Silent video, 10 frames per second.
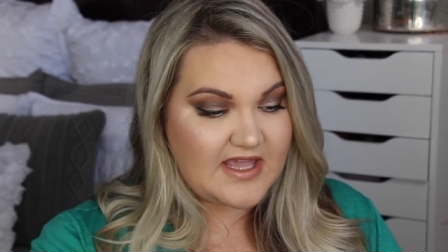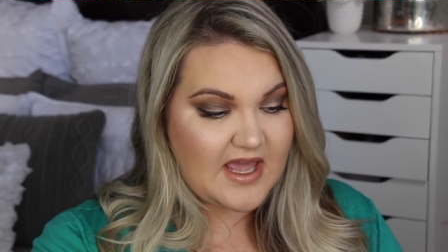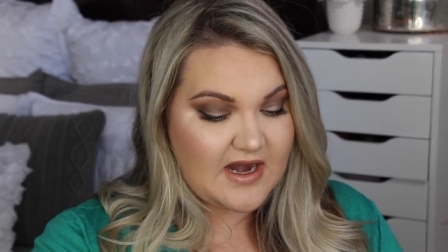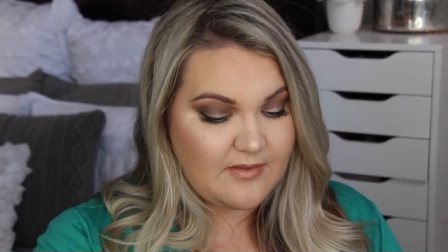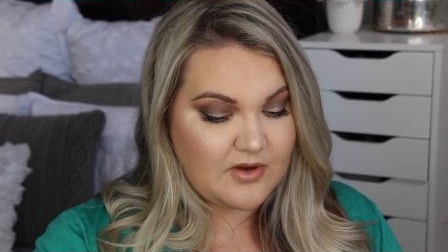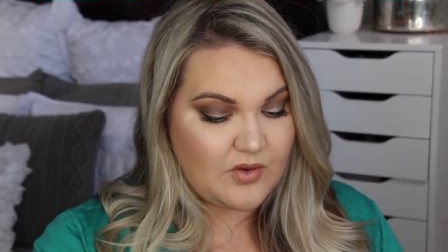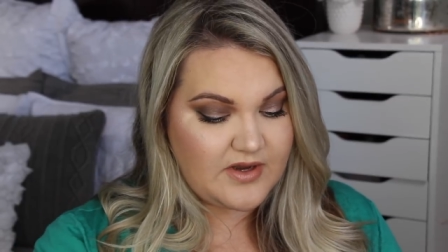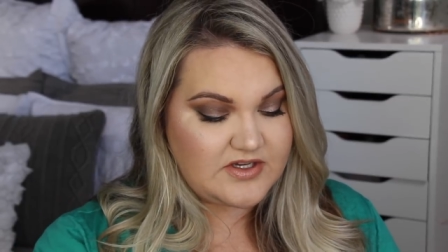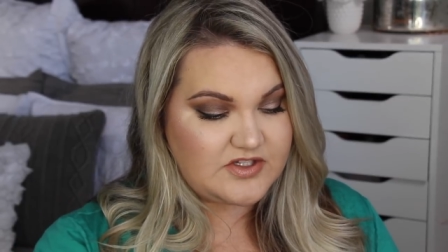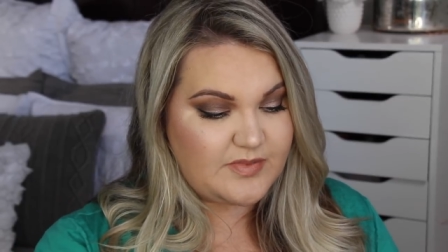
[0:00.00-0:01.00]
Again, I'm
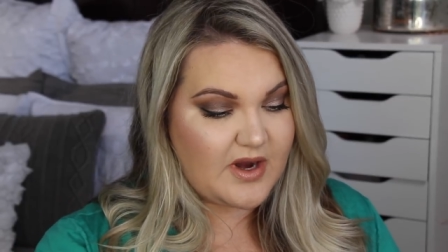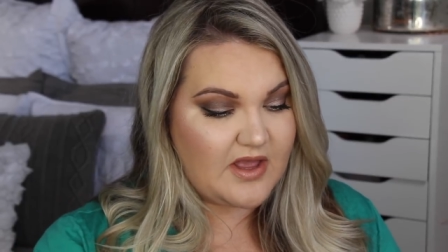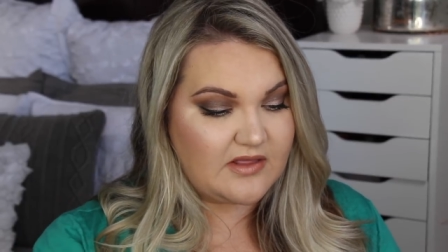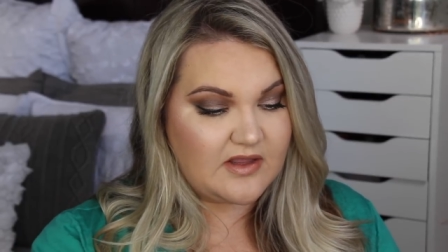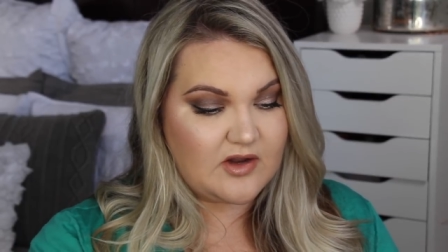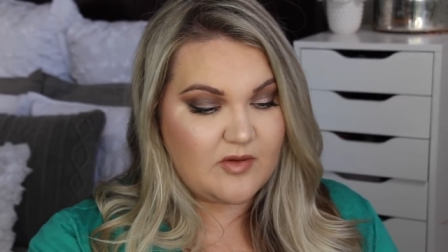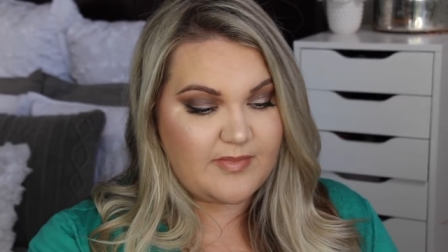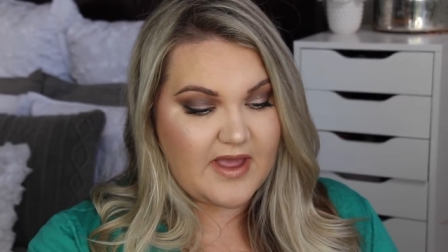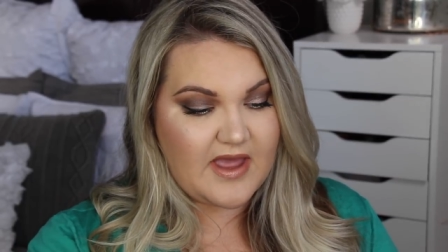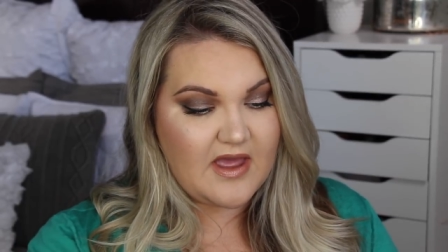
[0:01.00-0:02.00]
going to spray a little
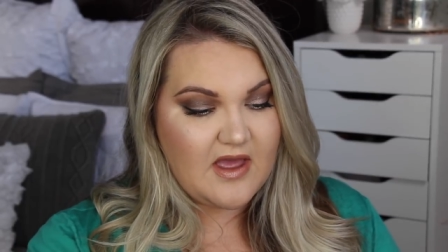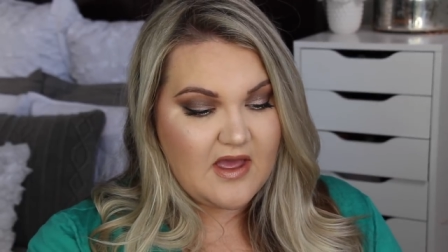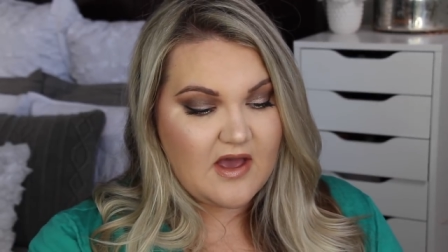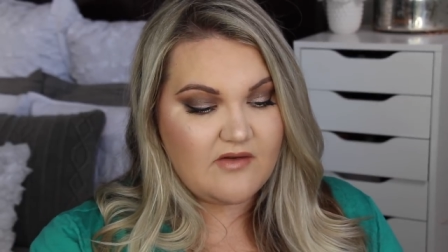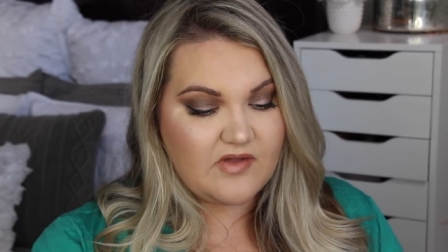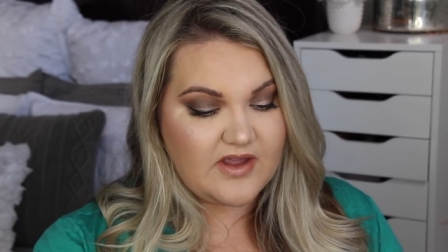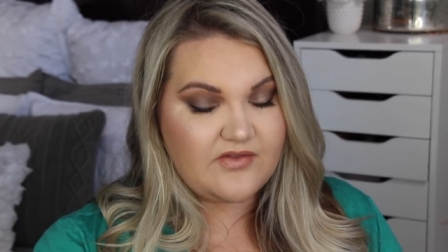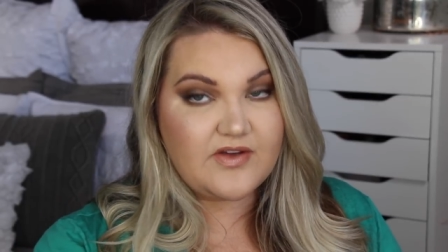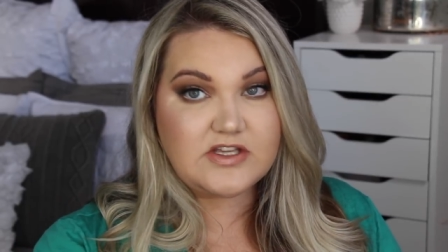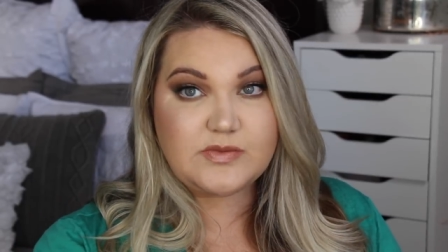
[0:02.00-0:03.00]
bit of like
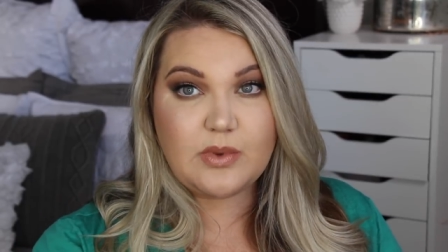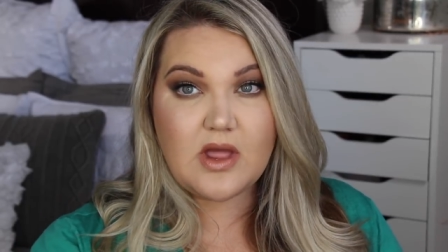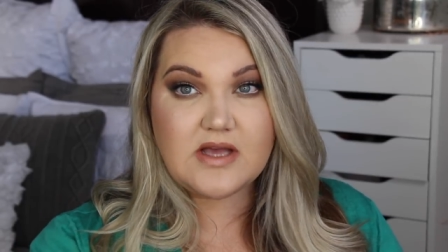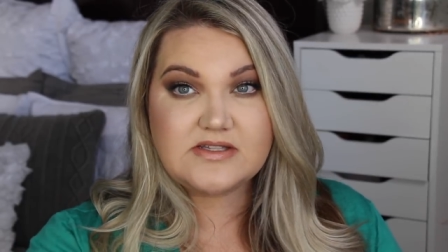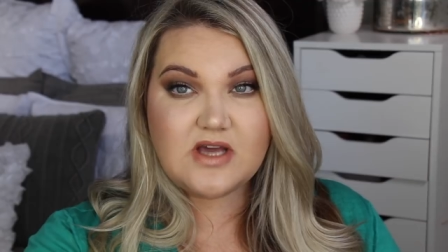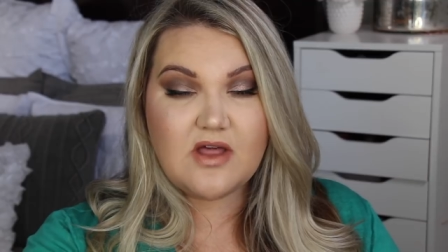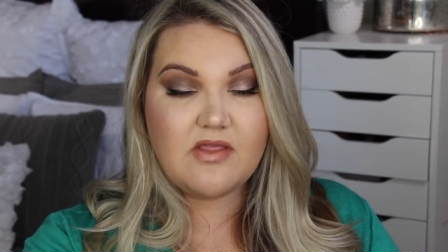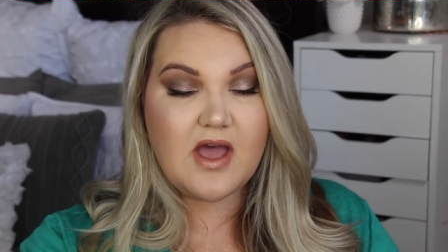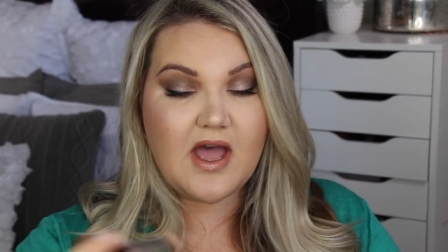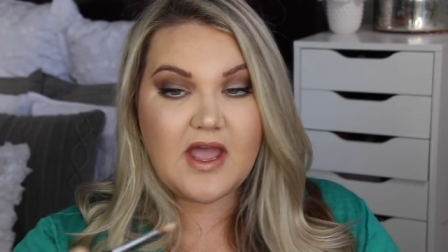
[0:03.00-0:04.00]
Fix Plus
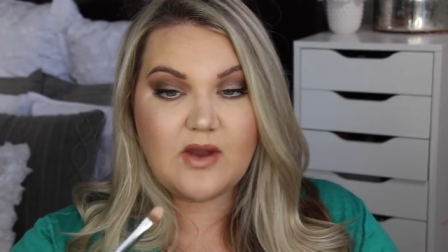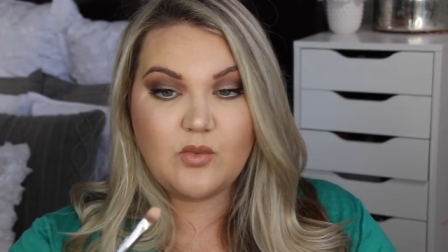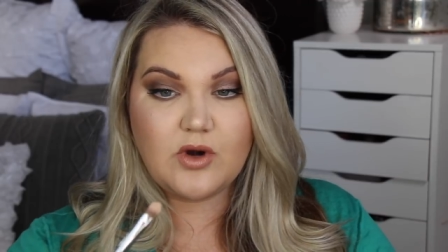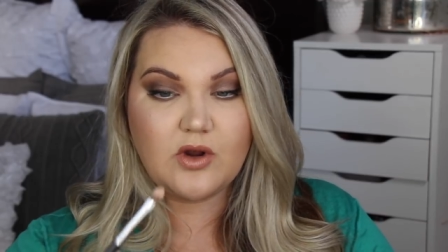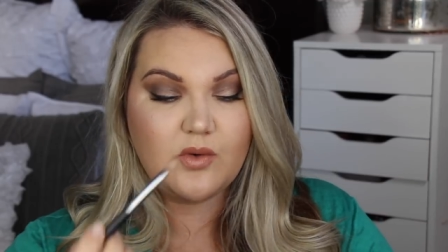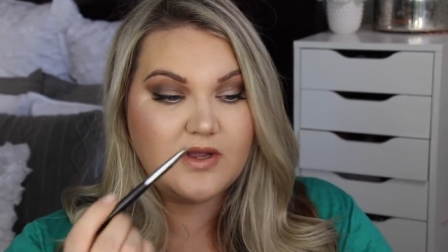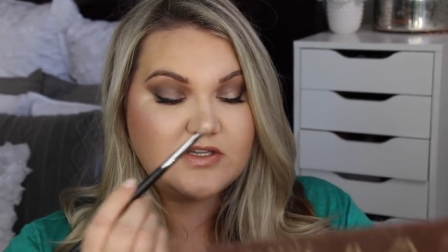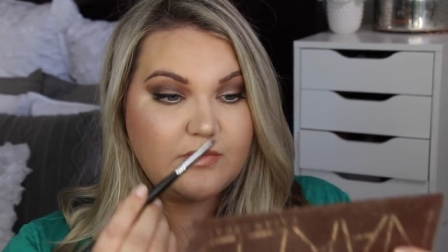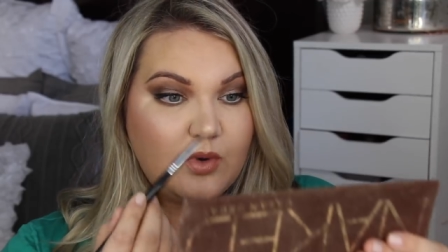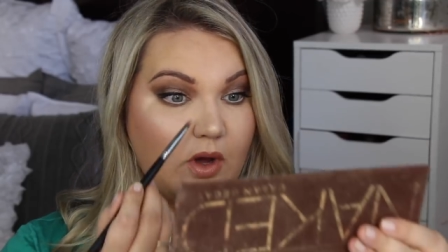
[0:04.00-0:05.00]
on that, and we're going
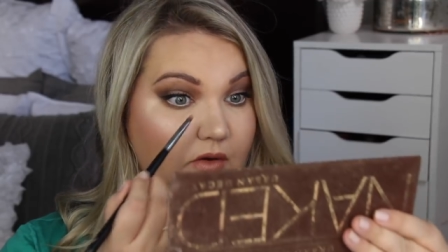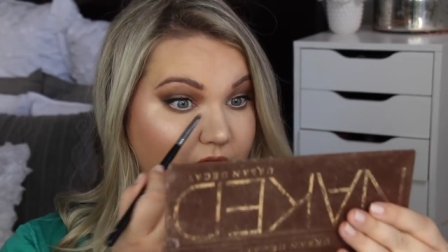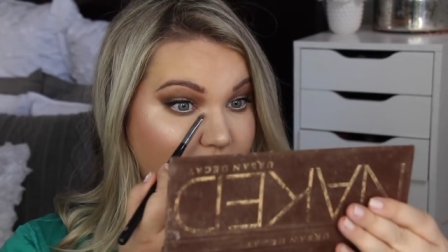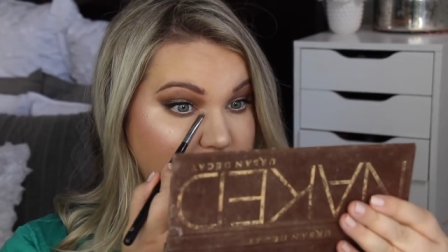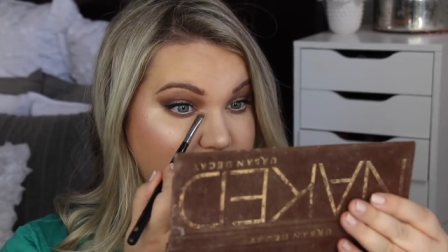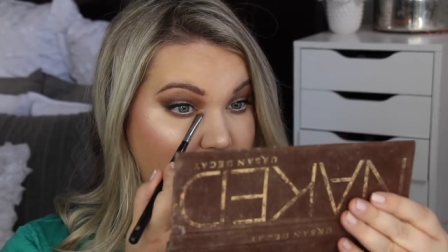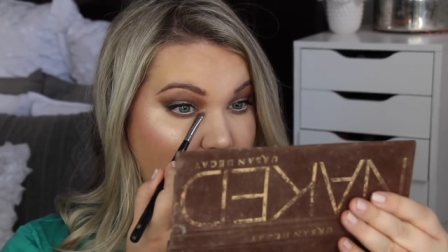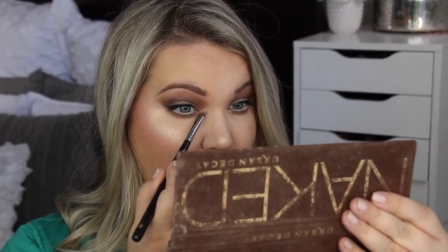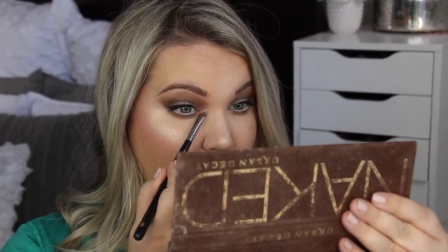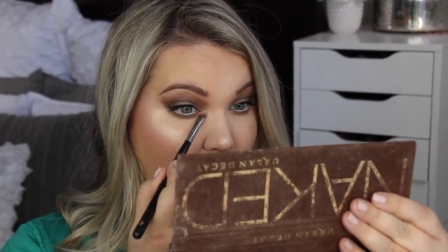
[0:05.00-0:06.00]
to put Virgin